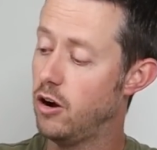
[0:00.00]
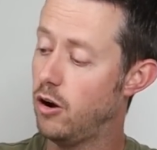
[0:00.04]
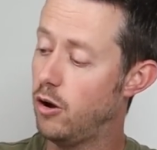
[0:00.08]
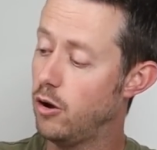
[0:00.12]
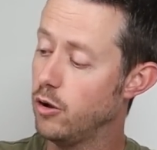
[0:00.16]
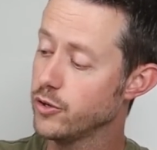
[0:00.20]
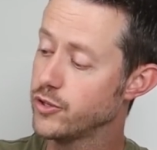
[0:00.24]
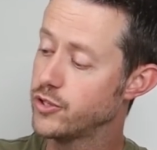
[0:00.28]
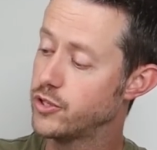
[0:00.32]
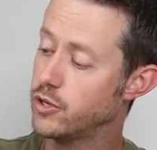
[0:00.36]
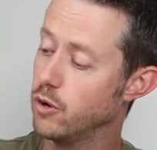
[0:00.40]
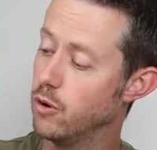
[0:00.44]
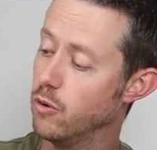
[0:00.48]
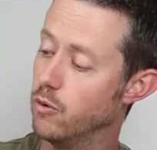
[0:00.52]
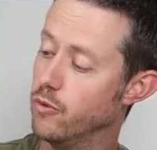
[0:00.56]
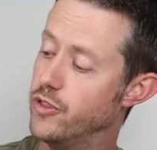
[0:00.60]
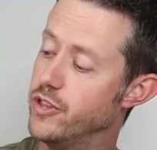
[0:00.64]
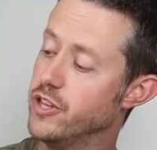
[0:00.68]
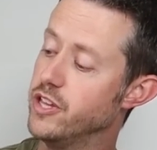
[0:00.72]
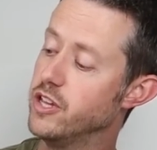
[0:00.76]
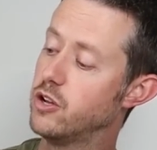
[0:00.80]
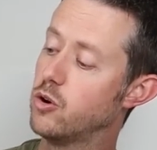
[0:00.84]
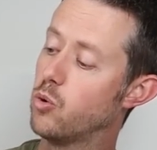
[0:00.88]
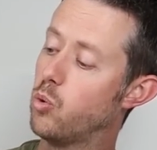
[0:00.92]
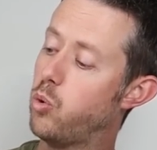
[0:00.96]
Also,
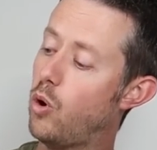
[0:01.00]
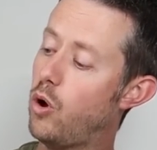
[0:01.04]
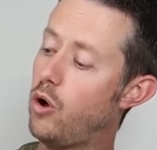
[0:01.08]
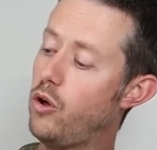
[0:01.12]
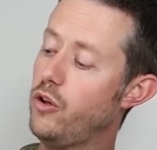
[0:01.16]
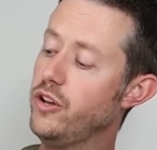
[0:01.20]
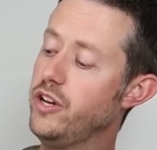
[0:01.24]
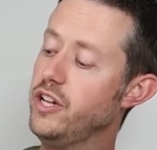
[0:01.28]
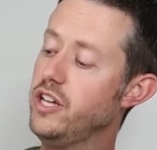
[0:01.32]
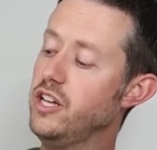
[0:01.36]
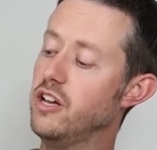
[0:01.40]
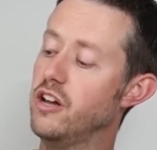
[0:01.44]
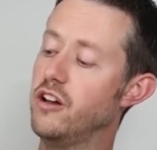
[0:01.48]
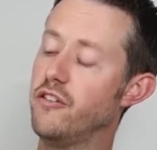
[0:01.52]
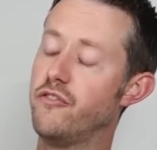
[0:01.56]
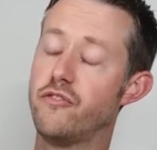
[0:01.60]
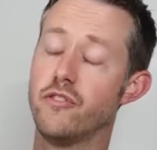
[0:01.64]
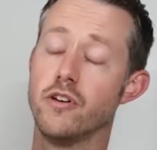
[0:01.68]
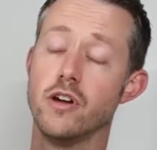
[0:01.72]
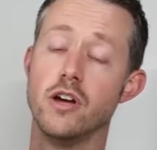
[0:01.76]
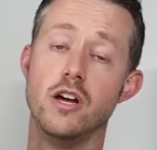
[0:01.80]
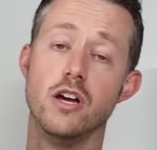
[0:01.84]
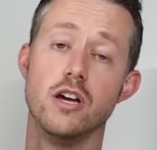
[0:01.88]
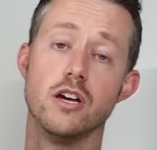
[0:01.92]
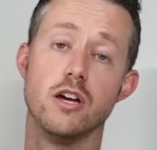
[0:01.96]
the quality
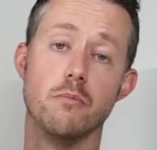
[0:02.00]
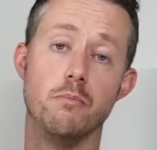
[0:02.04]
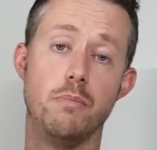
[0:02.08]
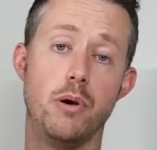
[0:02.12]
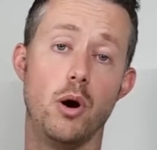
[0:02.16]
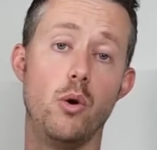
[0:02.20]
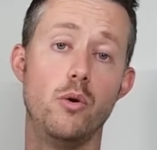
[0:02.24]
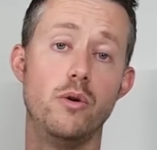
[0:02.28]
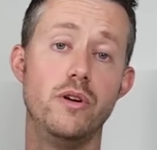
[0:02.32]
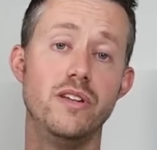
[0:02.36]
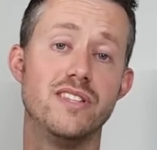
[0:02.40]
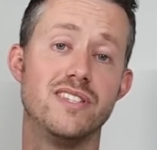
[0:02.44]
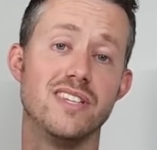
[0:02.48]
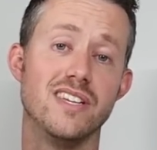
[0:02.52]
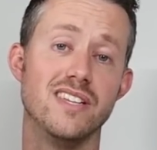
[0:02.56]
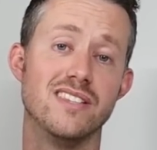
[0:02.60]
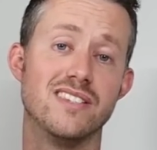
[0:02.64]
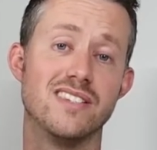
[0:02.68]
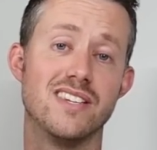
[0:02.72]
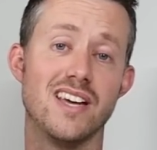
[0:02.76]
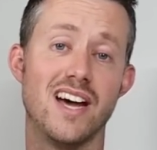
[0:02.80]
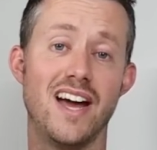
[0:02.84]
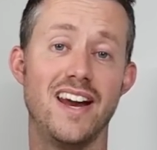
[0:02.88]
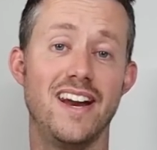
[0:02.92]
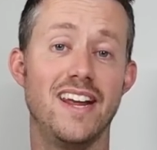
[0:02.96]
of components
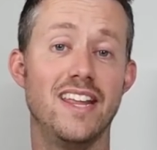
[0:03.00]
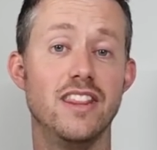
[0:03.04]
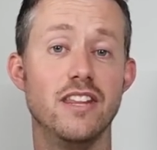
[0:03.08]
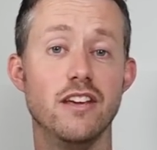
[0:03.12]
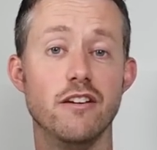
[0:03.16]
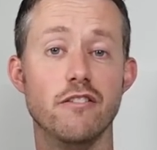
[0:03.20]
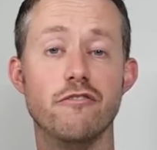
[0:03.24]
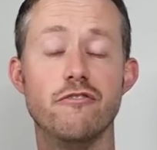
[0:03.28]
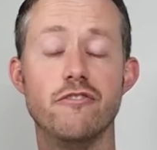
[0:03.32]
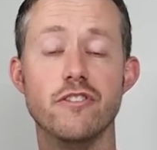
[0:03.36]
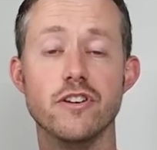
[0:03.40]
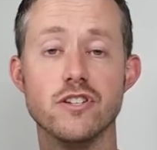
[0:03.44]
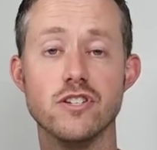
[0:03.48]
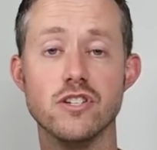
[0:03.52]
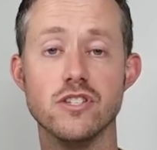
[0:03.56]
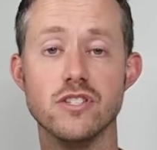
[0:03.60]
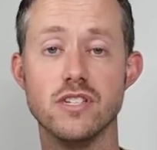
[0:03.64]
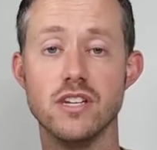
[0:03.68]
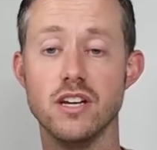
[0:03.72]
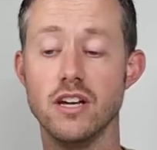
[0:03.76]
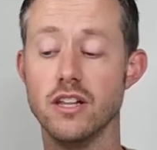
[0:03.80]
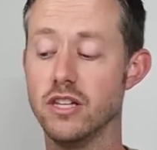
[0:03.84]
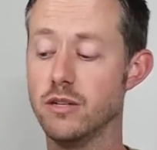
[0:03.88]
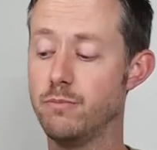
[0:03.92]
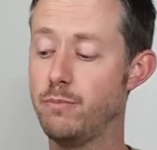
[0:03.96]
inside and the
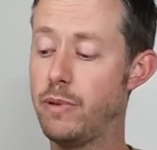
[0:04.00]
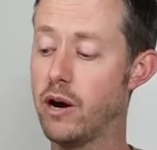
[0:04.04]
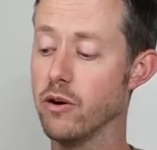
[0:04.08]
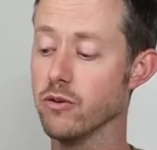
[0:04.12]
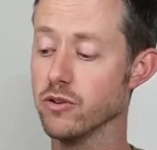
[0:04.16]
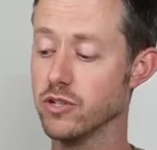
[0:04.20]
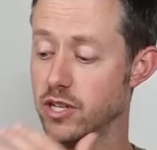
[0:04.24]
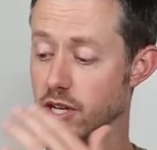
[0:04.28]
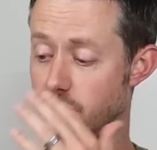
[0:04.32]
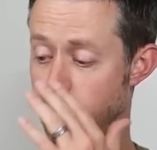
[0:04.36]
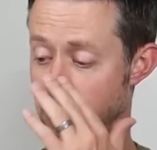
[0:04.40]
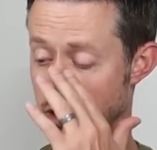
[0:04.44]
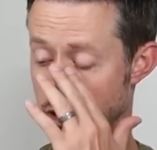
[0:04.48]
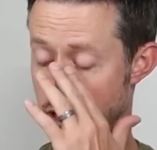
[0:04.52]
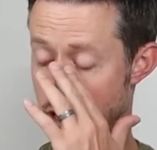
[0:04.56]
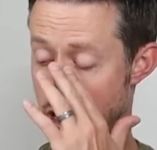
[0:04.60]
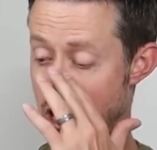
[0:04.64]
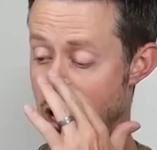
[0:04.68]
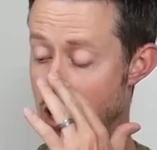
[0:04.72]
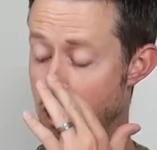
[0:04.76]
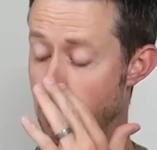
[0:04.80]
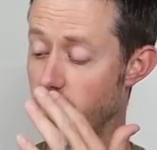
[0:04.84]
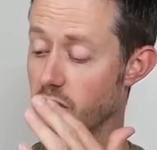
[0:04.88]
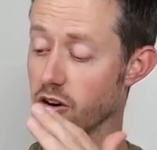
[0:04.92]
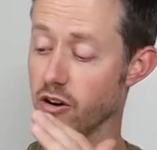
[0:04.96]
efficiency on this power station
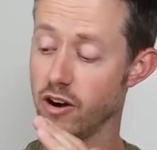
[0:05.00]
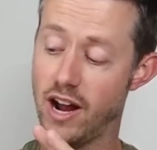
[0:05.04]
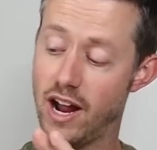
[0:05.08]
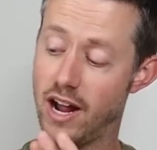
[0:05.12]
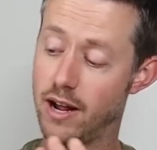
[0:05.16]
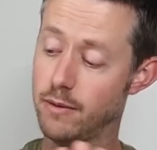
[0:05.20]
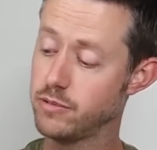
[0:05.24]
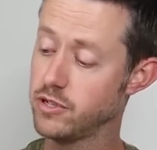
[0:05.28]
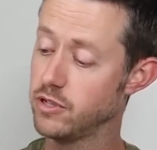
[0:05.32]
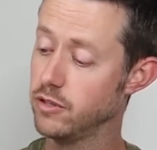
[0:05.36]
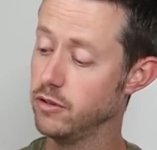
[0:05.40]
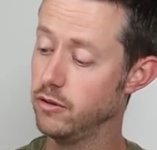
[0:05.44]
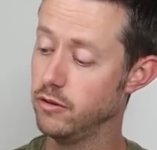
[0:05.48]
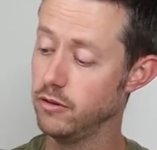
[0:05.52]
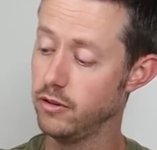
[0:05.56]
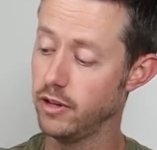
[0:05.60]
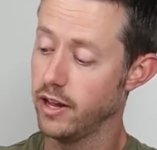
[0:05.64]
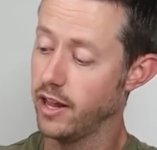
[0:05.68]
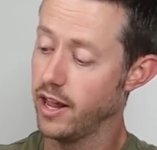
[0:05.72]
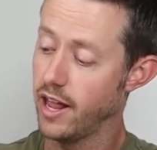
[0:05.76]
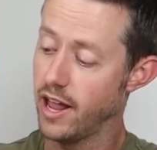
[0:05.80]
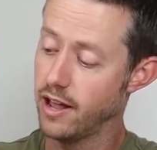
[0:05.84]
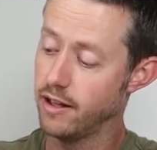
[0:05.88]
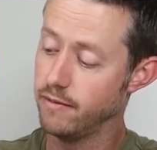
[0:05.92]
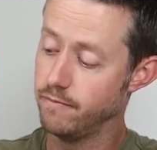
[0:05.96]
are
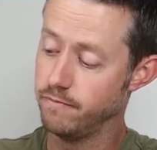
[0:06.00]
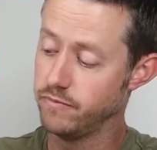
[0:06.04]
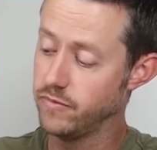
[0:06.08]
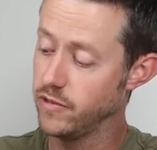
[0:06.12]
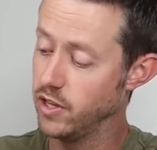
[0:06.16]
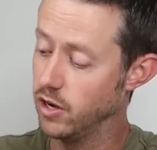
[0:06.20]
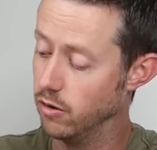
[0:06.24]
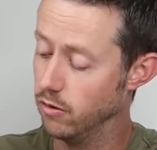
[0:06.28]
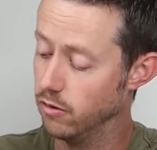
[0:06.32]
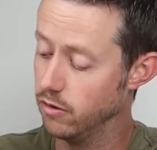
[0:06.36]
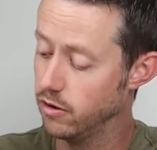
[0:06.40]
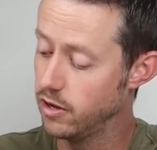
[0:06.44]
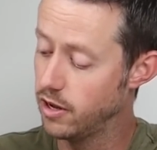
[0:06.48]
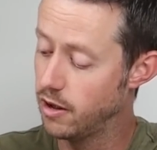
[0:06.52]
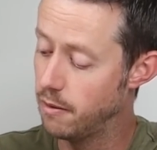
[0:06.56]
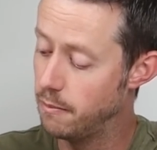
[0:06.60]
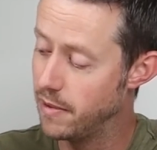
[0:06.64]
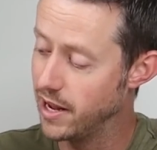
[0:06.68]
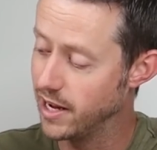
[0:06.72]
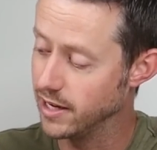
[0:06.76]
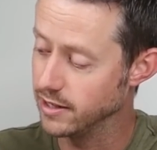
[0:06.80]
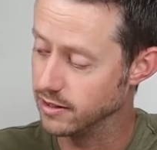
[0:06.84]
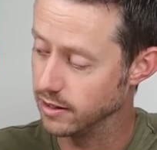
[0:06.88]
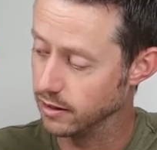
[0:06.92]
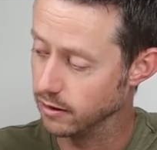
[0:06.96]
absolutely, you know,
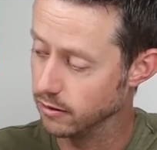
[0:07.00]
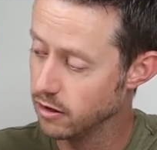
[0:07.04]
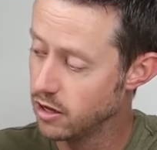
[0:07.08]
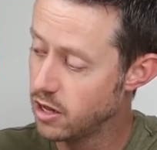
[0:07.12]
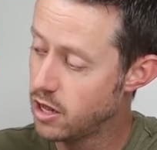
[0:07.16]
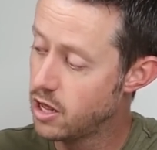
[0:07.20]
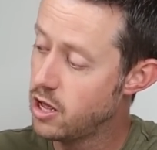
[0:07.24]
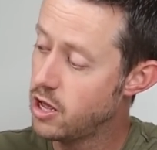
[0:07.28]
amazing.